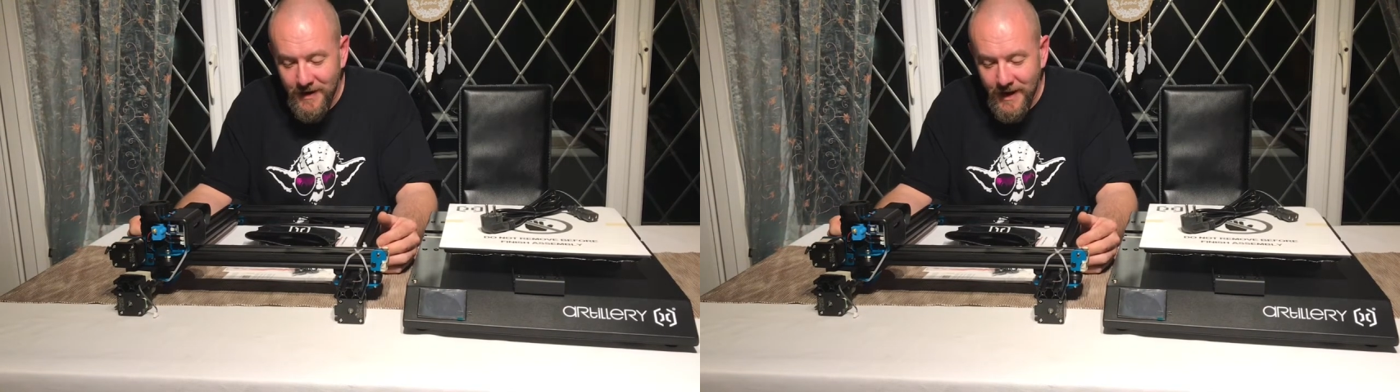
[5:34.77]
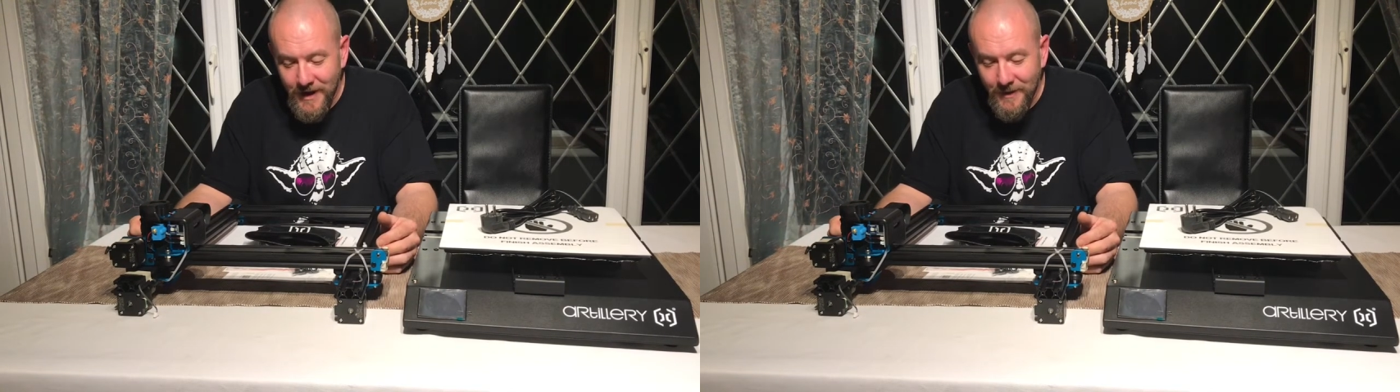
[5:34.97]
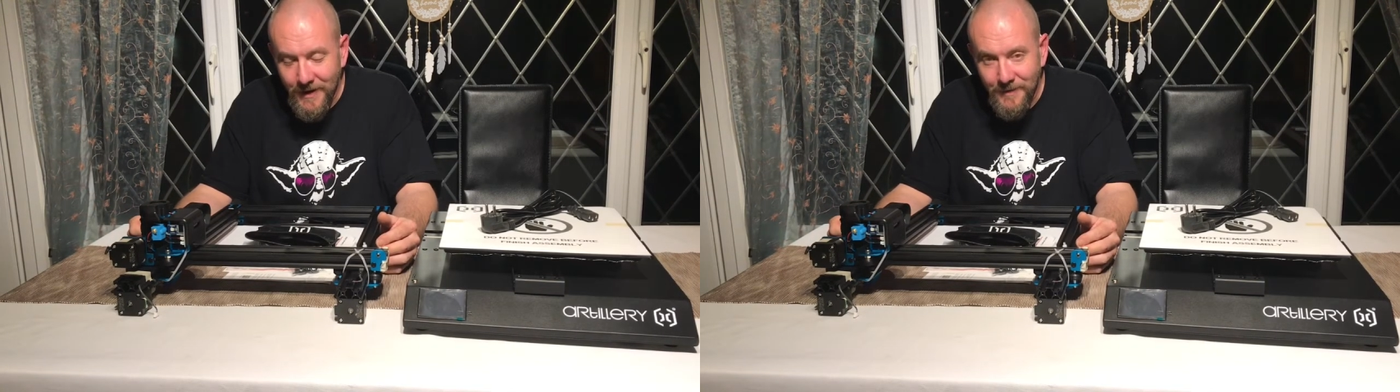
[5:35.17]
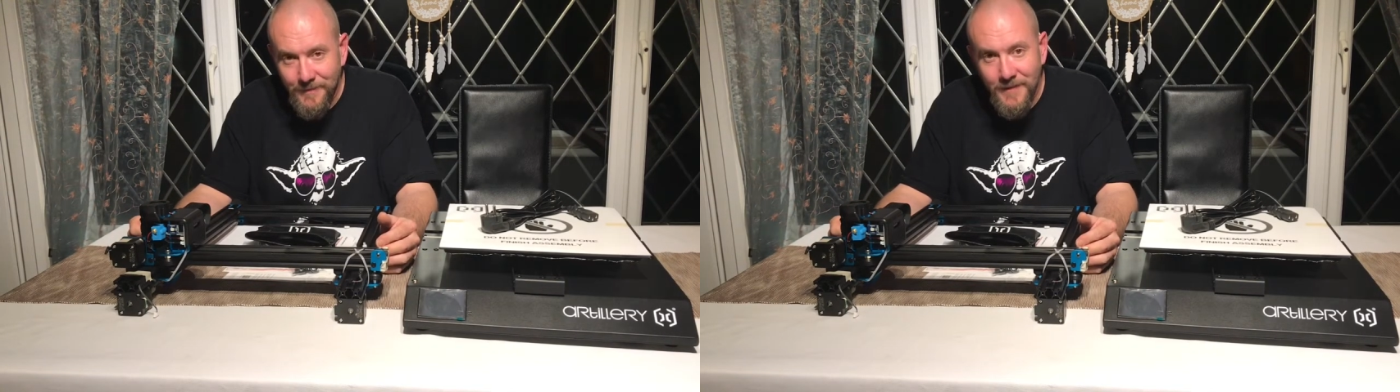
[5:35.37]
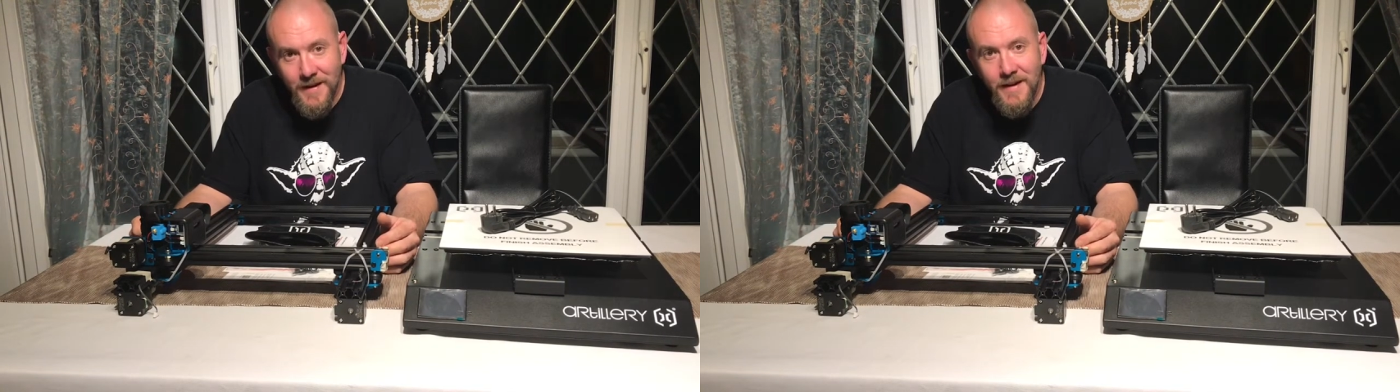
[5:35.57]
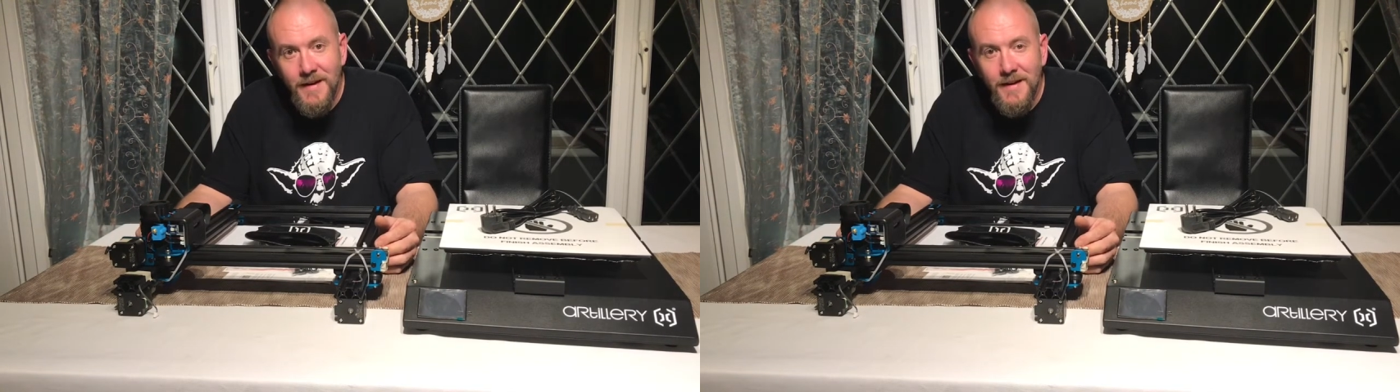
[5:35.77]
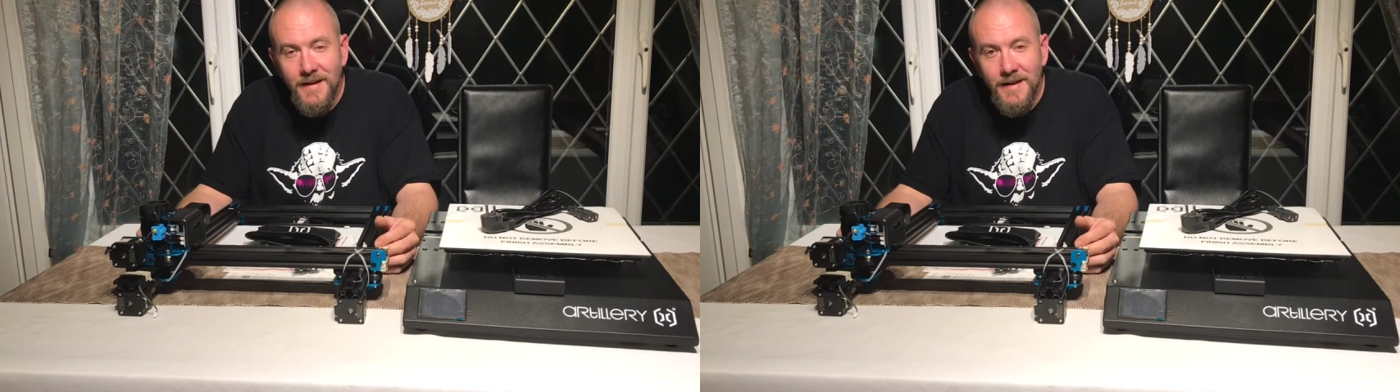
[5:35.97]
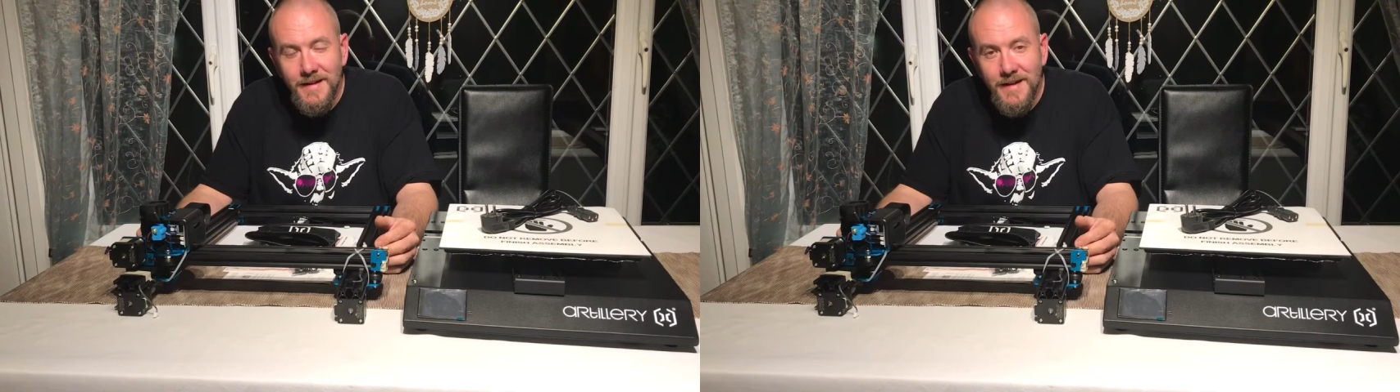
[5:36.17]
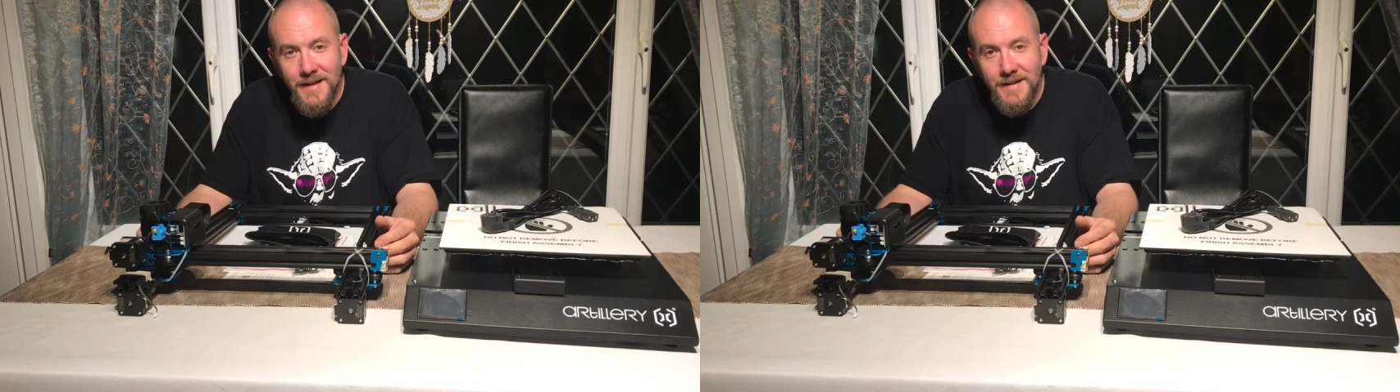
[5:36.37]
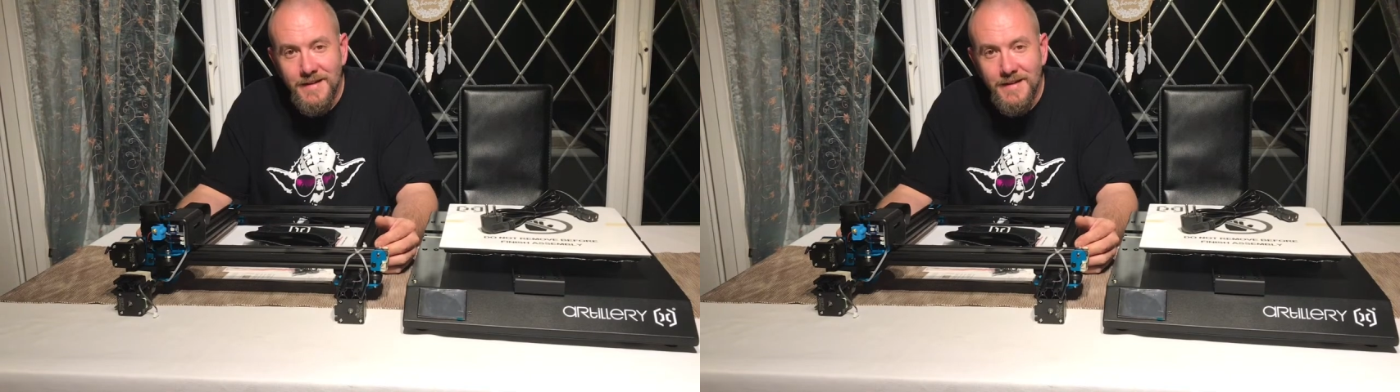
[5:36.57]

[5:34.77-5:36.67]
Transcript: Anyway, let's get this